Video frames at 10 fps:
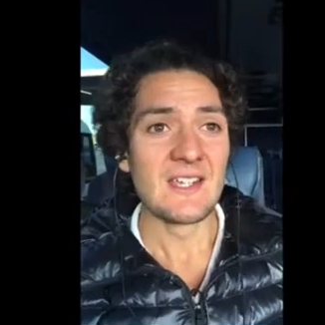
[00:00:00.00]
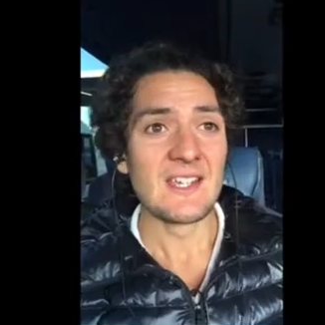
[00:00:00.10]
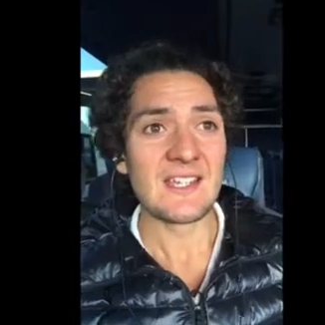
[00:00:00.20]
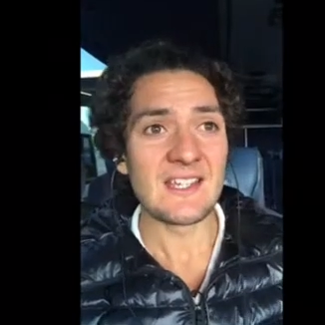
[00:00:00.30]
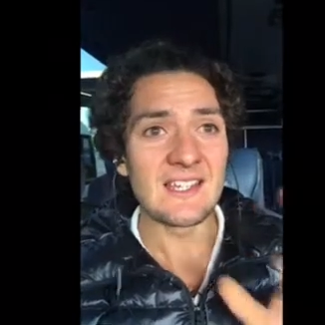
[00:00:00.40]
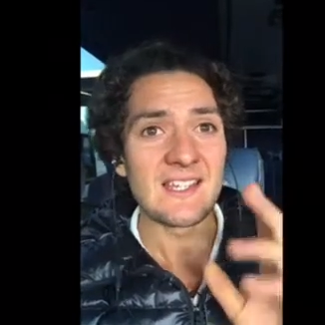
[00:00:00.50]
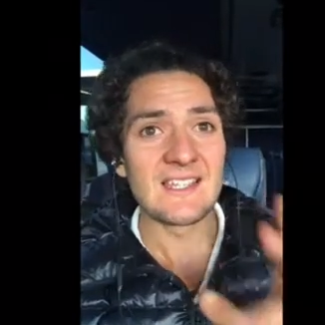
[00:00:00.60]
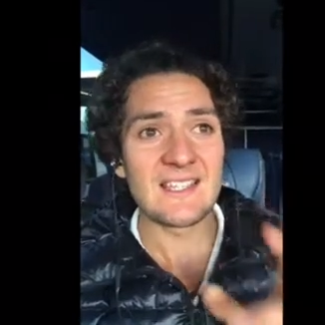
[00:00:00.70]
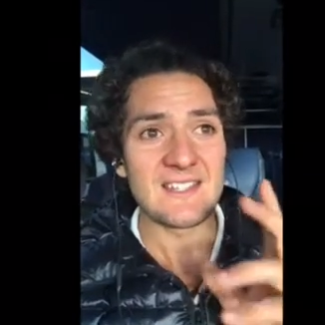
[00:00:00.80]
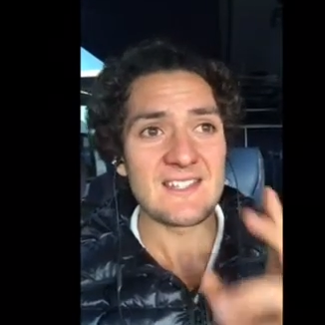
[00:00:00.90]
It can
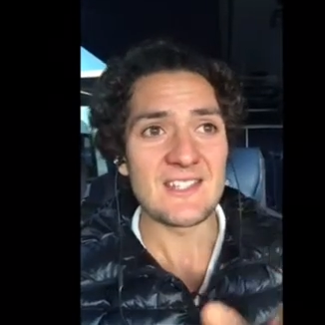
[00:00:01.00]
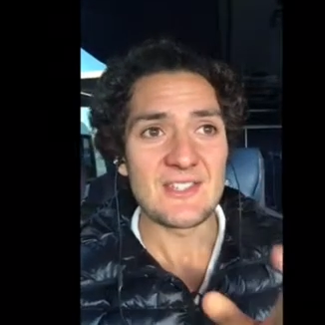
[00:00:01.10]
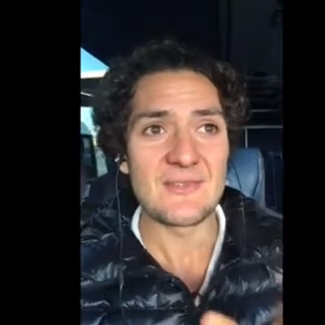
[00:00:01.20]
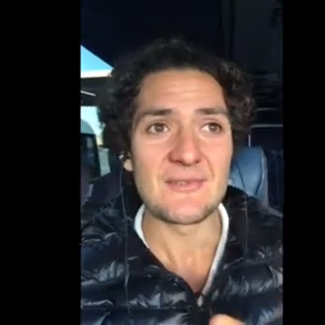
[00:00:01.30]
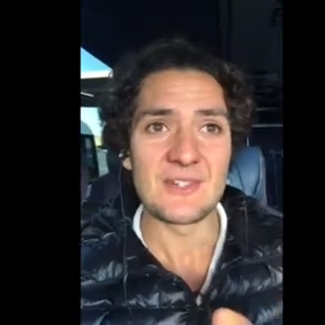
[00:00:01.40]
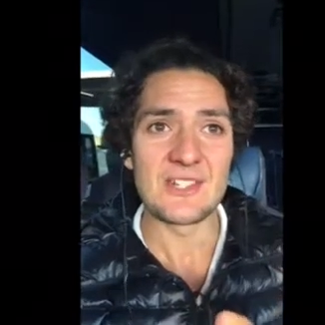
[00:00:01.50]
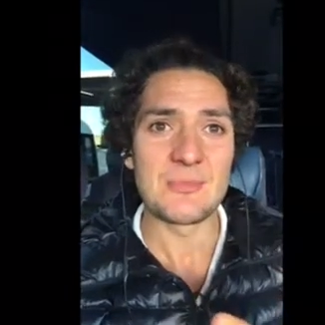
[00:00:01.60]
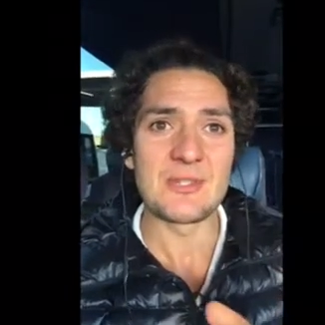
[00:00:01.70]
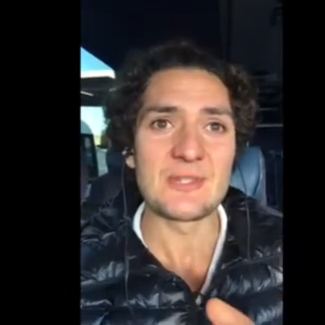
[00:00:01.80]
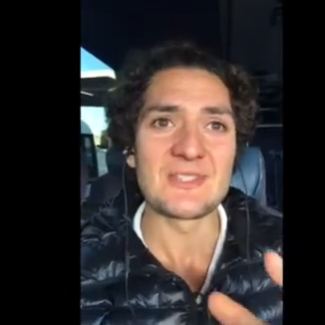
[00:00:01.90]
it can set you free
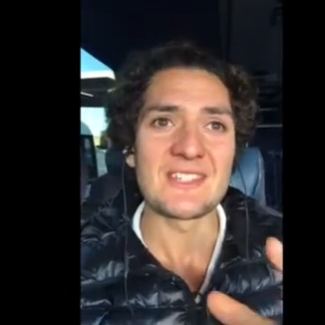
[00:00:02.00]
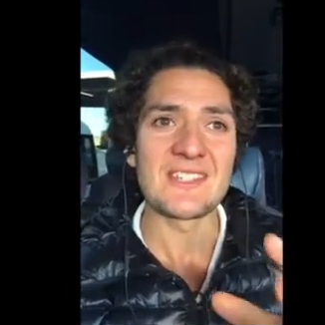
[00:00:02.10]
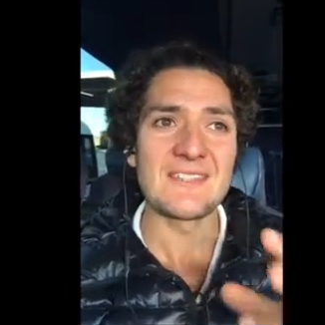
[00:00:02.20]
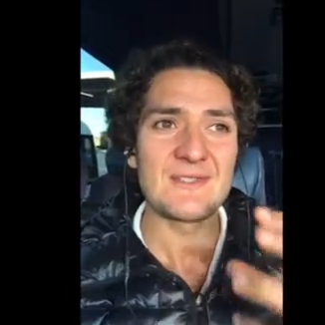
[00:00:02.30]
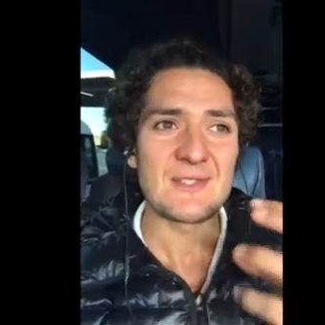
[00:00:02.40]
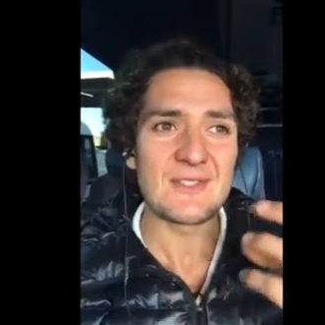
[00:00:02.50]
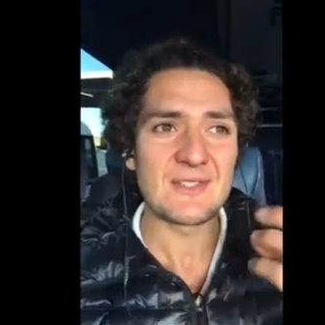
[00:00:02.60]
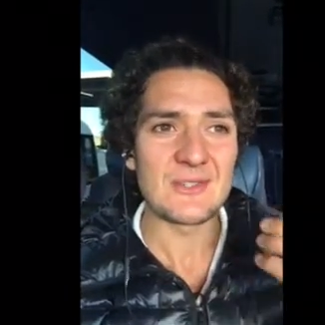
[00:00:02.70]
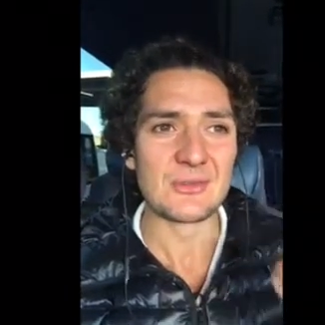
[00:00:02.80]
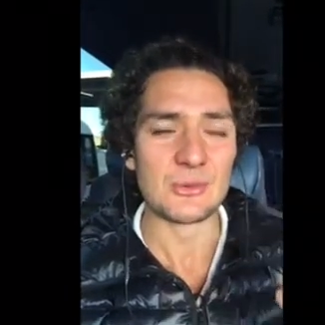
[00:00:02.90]
because it gives you the
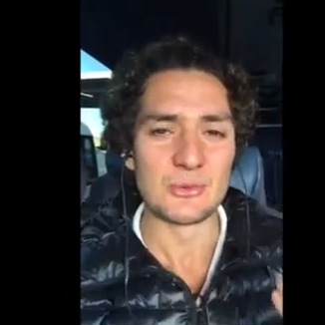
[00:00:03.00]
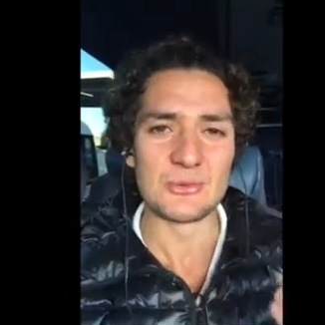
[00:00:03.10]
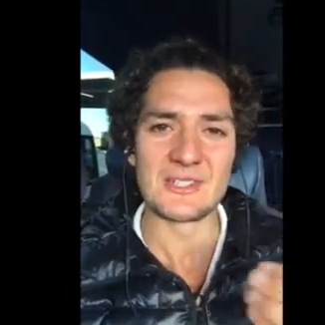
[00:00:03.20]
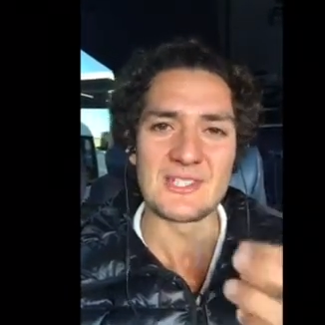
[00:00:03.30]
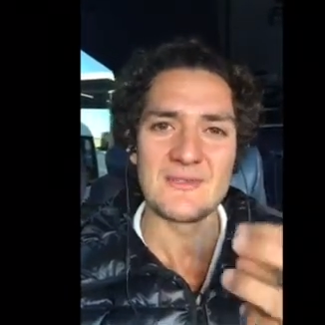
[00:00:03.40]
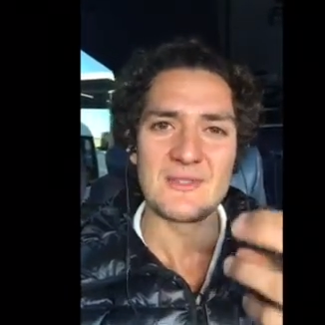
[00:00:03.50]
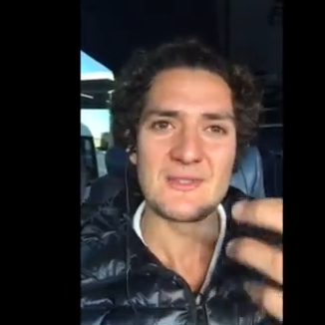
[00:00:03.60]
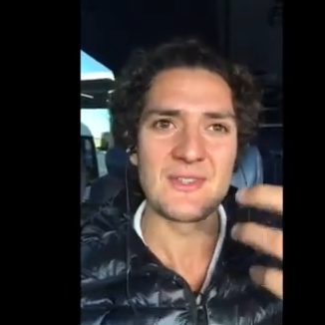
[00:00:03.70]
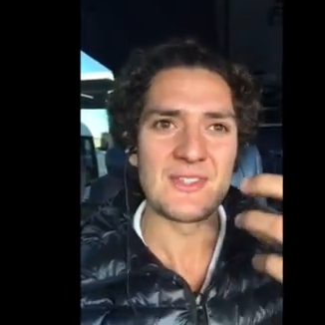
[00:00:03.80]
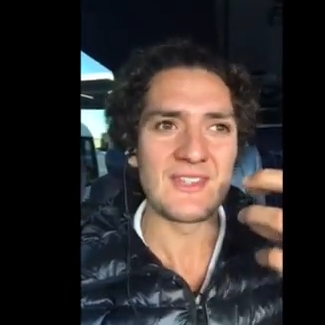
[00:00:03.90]
tools, it gives you
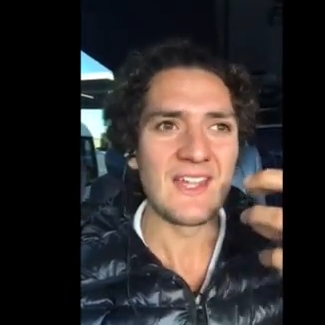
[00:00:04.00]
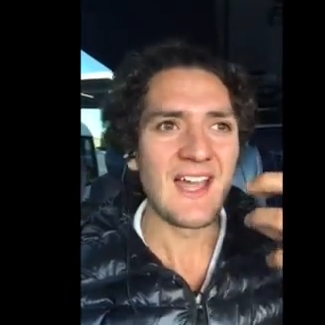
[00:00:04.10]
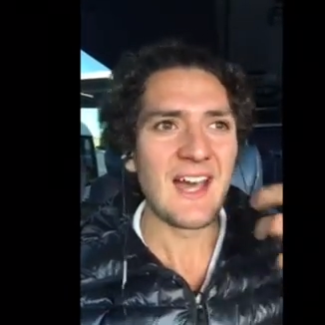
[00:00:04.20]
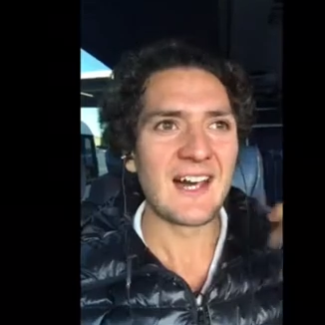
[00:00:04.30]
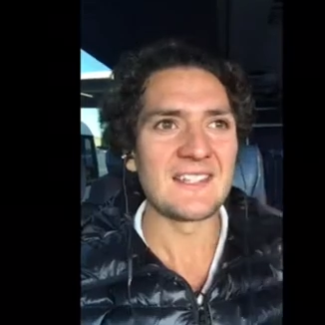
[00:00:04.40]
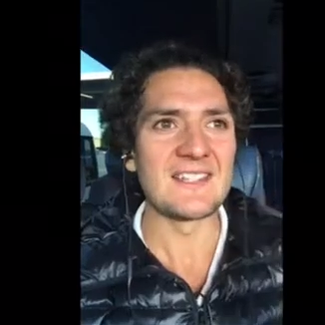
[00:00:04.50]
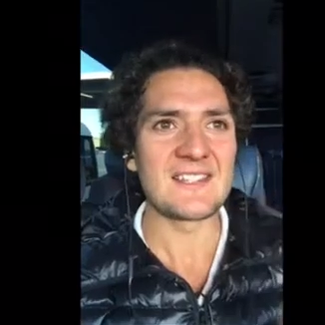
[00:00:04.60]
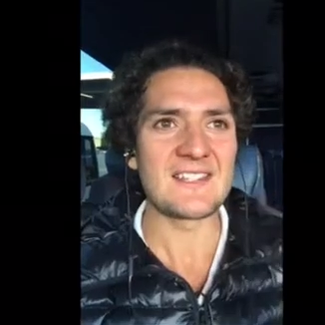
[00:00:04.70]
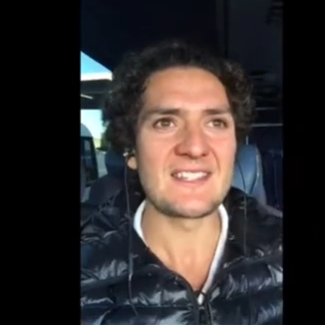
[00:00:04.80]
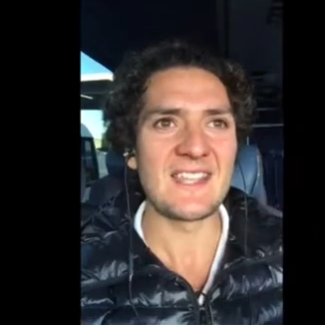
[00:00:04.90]
the
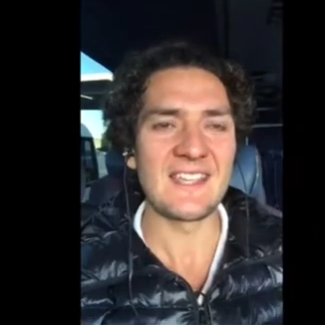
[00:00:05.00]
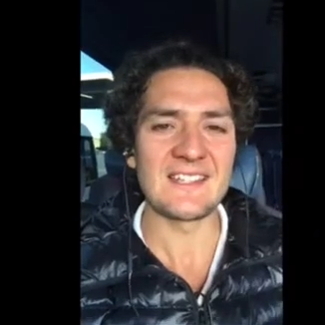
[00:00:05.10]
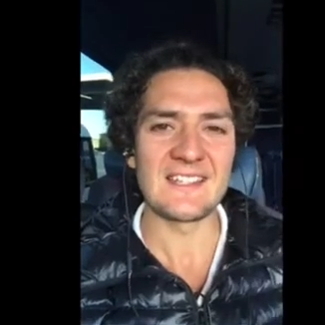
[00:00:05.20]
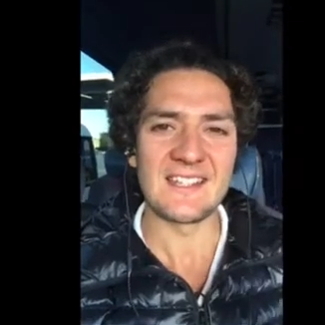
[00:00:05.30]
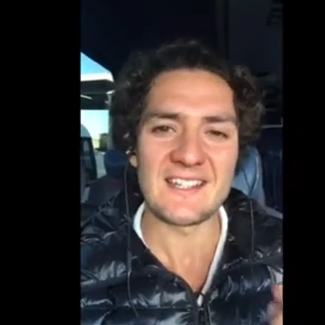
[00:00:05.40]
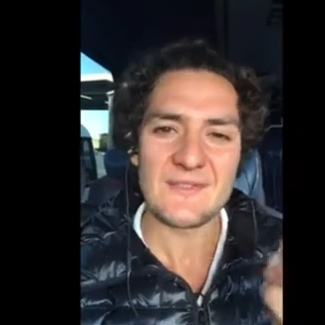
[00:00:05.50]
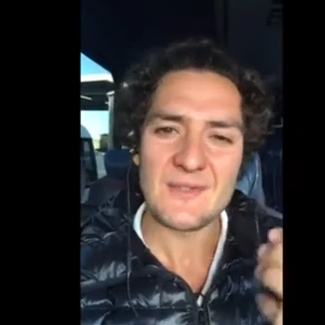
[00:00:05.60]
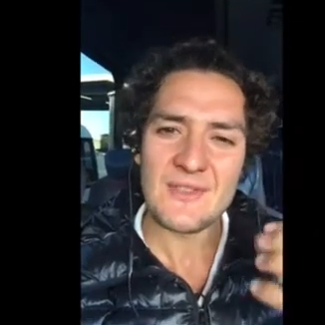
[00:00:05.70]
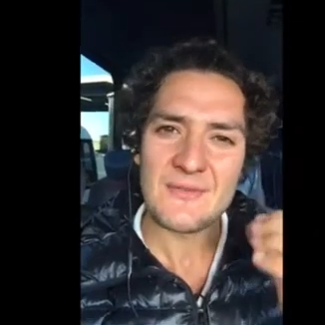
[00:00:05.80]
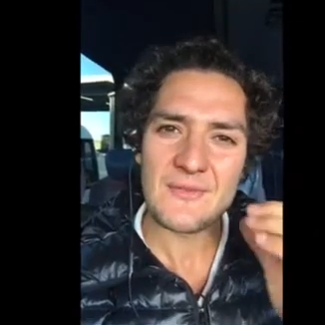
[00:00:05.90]
understanding, it gives
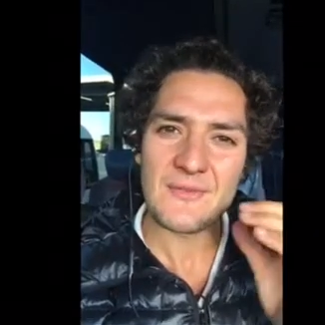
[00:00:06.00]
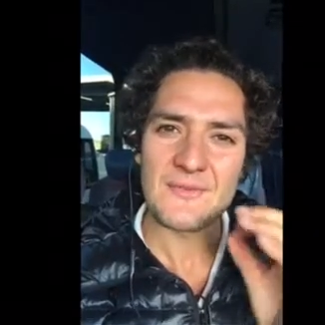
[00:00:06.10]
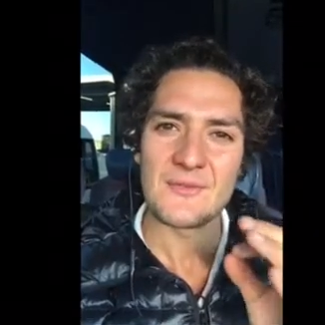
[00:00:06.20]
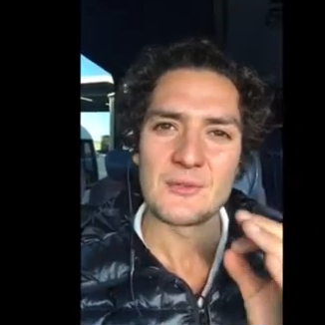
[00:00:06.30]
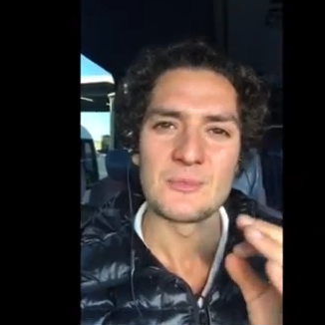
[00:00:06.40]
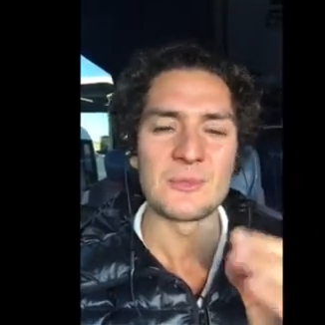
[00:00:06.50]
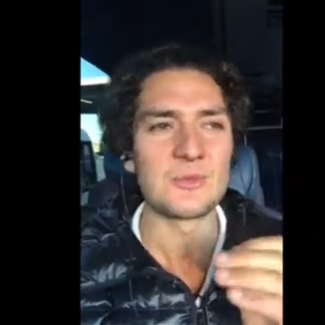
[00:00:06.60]
you the fulfillment.